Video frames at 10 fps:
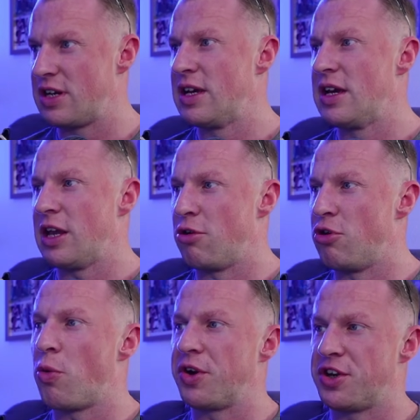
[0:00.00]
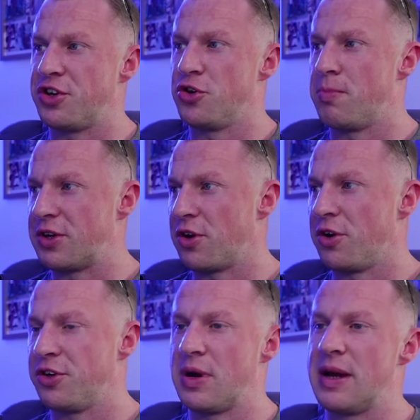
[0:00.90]
You know what to do but don't
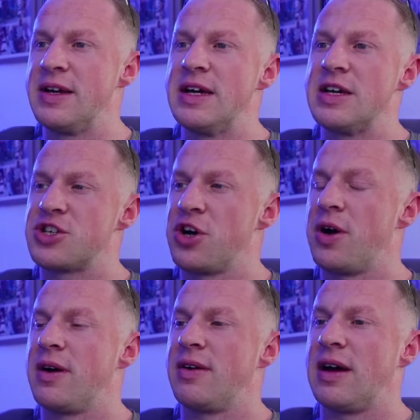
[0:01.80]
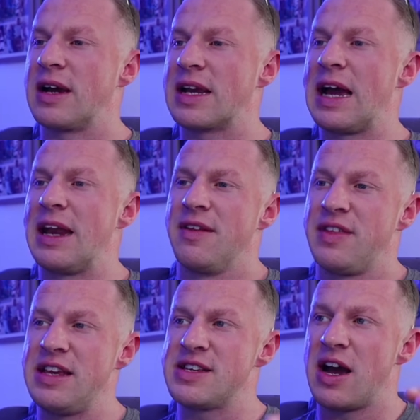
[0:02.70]
do it. So again,
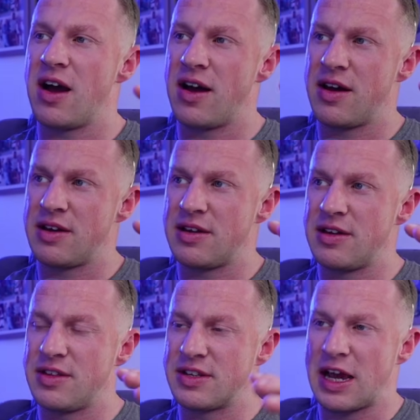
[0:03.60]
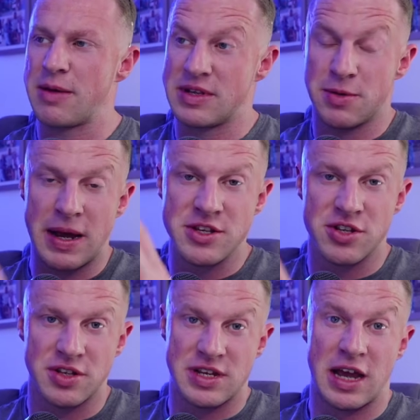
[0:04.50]
these are the type. It depends on the
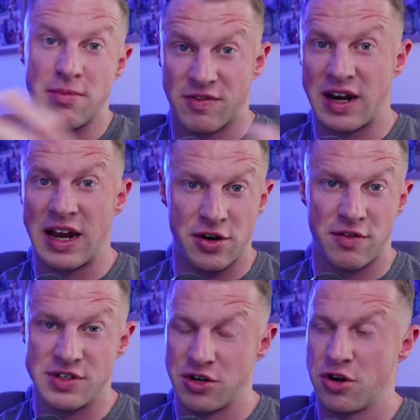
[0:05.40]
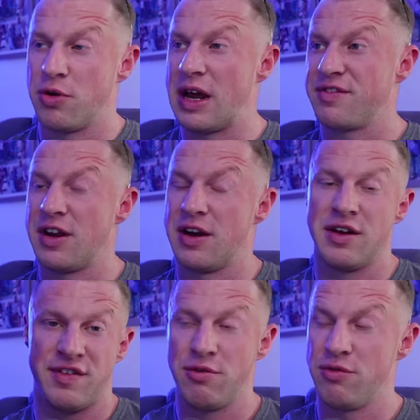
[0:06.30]
type of client obviously you're going after, and if
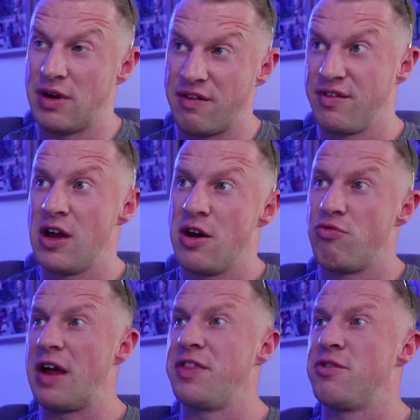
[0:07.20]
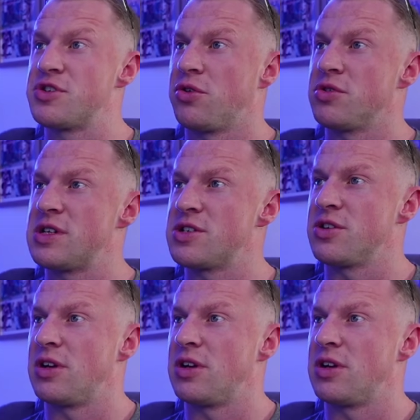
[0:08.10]
you have read the resources. So let